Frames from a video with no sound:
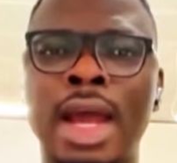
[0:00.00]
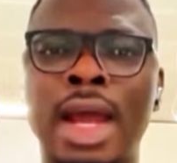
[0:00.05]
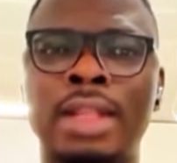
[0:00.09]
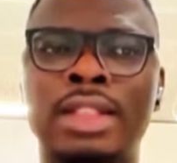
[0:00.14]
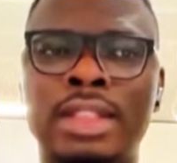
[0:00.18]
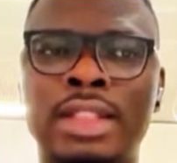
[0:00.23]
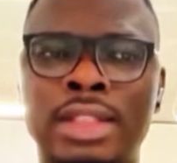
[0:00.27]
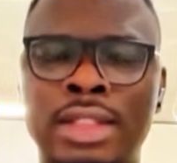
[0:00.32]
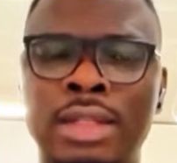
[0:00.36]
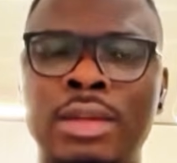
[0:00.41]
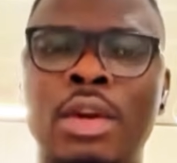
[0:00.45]

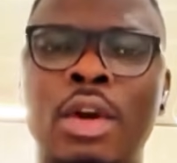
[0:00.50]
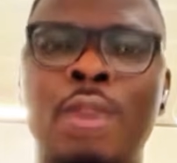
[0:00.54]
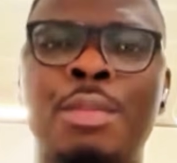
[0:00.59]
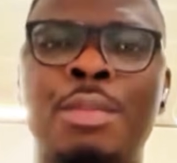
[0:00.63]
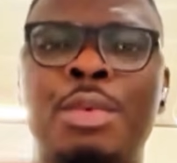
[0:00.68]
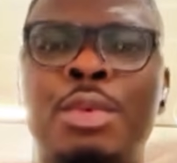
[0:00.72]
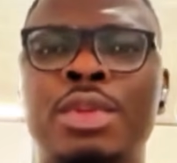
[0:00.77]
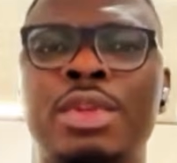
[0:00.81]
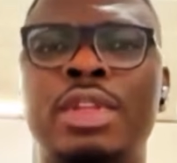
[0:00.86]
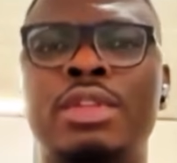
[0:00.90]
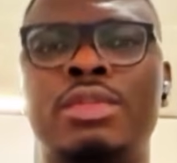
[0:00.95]
and still
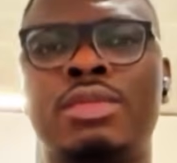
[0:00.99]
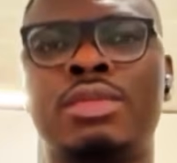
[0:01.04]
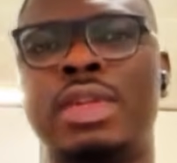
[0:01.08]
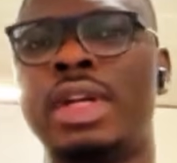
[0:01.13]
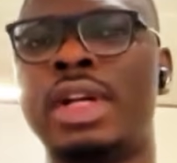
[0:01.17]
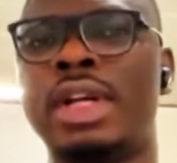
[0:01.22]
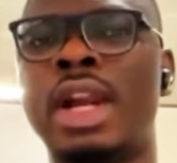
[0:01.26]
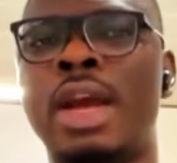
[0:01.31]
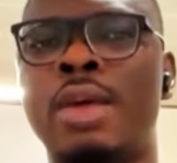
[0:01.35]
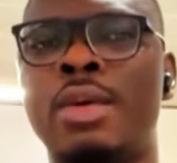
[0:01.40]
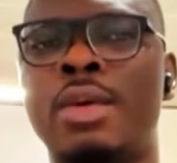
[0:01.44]
upload it to the
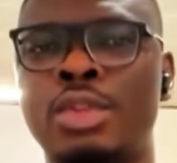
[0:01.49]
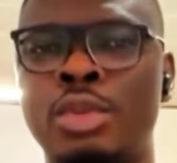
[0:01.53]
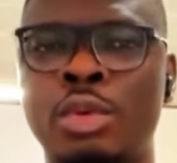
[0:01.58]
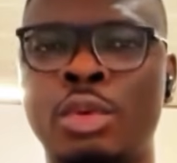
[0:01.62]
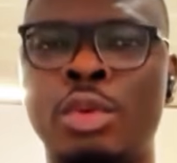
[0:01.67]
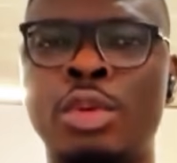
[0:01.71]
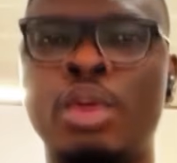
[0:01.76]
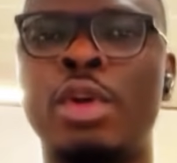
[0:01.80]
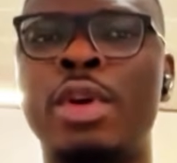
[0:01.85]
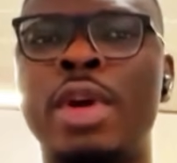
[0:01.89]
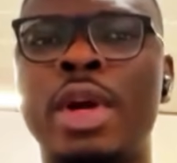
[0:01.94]
cloud. So
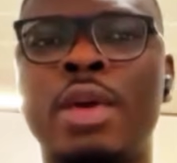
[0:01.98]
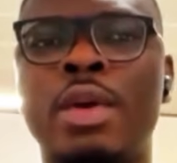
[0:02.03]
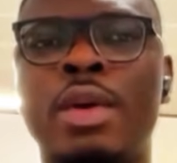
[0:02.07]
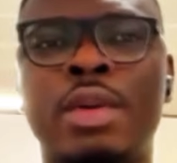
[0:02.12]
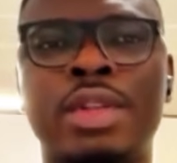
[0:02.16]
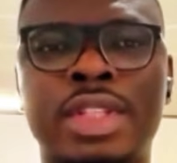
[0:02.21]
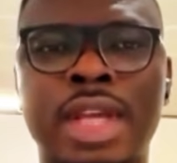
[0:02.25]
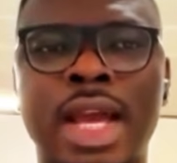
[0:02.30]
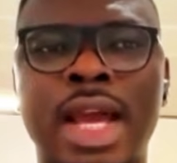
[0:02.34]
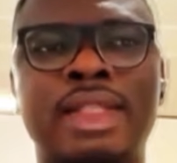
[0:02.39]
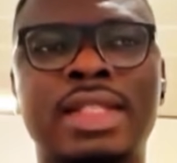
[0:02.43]
your
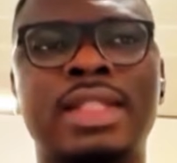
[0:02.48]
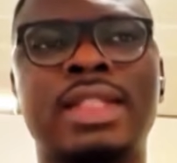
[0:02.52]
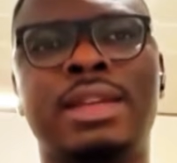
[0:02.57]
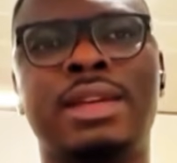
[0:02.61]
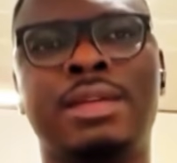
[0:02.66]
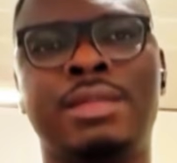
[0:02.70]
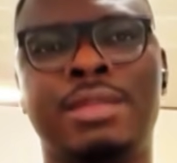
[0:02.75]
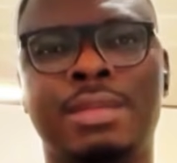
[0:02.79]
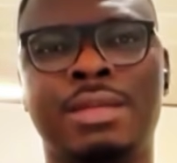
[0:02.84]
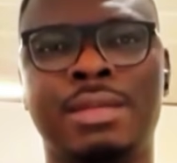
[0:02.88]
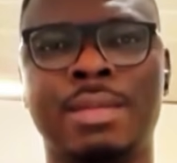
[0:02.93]
records are
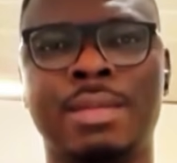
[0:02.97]
safe.